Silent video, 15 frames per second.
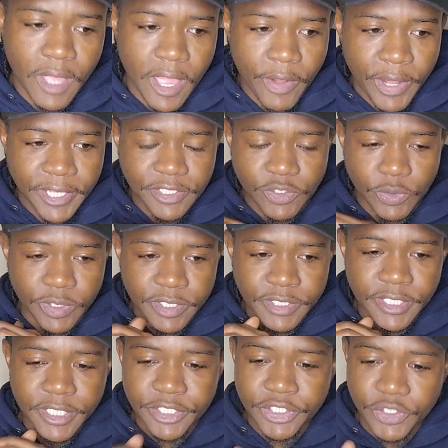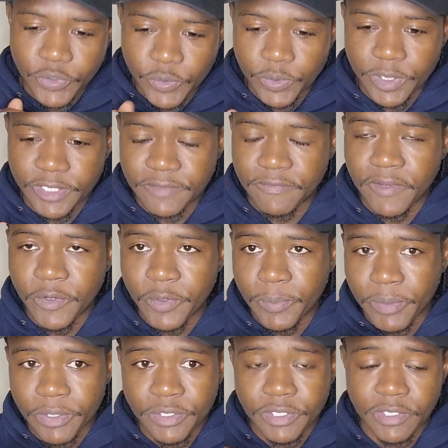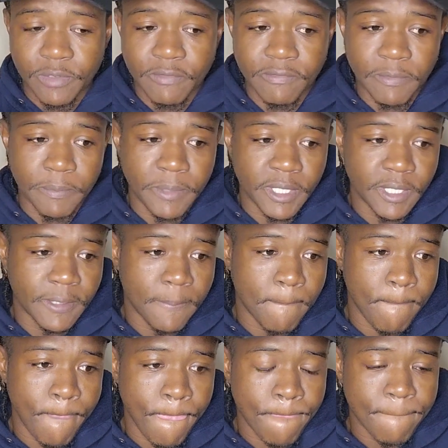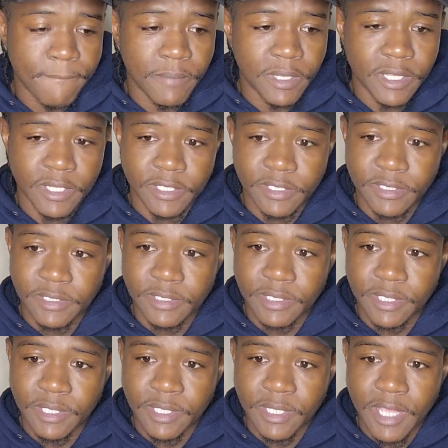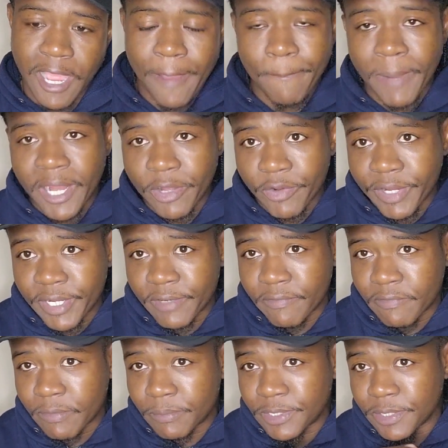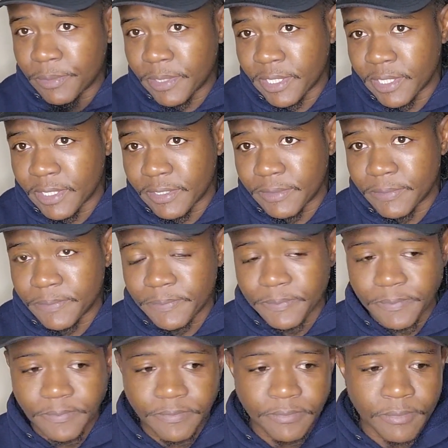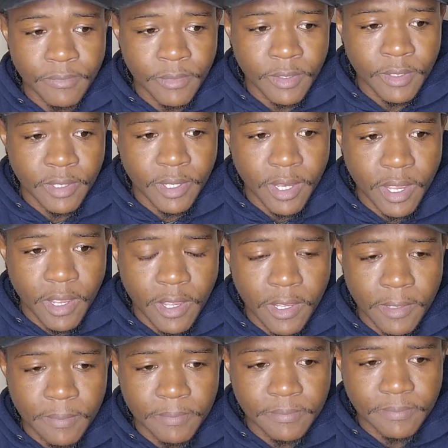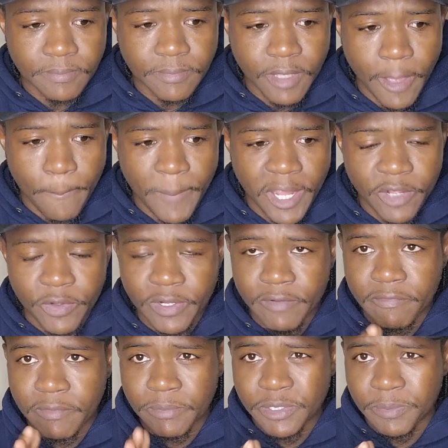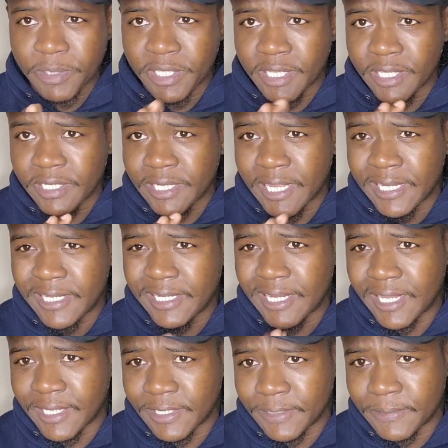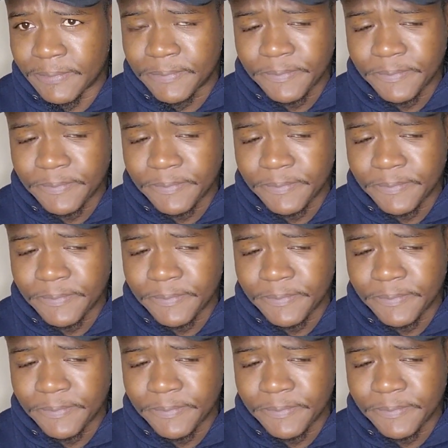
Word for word: All right, so this issue is very personal for me because I migrated from Jamaica. Um, I migrated from Jamaica in 99.